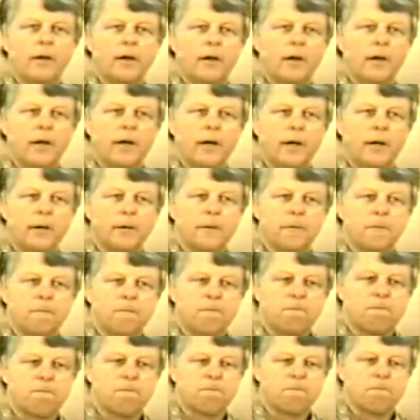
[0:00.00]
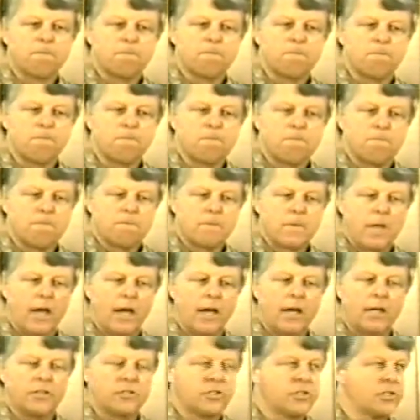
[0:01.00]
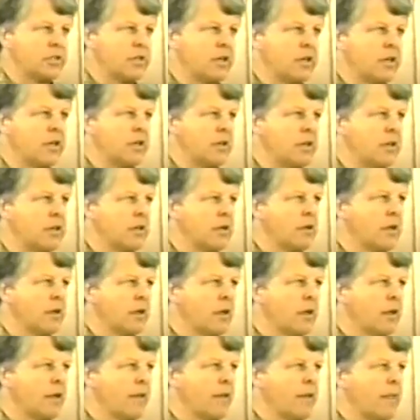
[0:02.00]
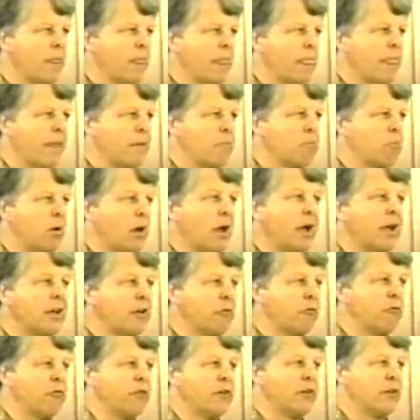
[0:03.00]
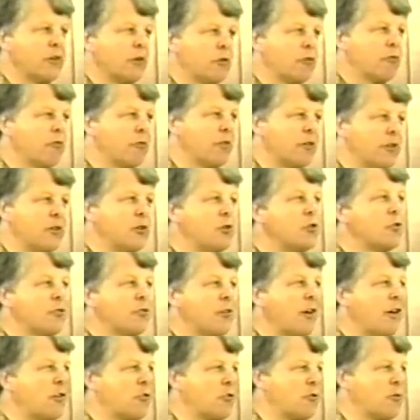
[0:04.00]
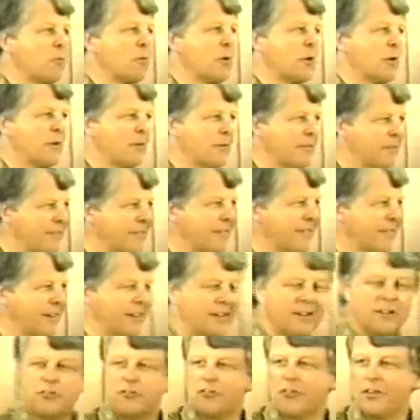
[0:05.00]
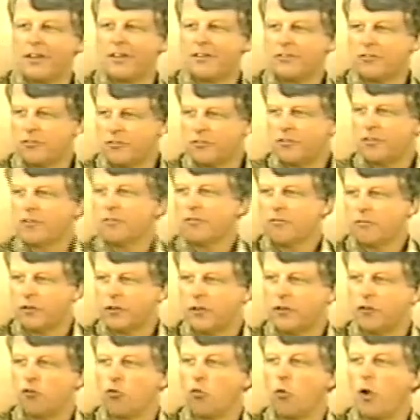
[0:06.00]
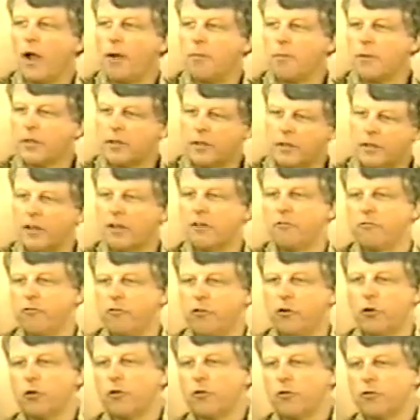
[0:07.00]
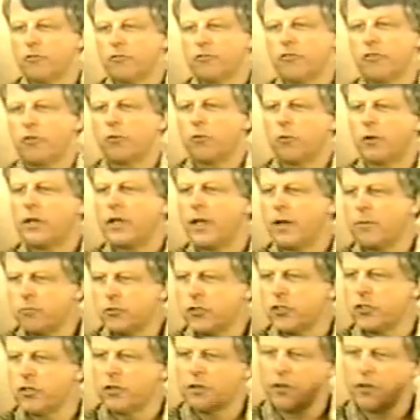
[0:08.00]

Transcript: um, as the playing field for the New Testament, in a sense, for the drama that unfolds in redemption and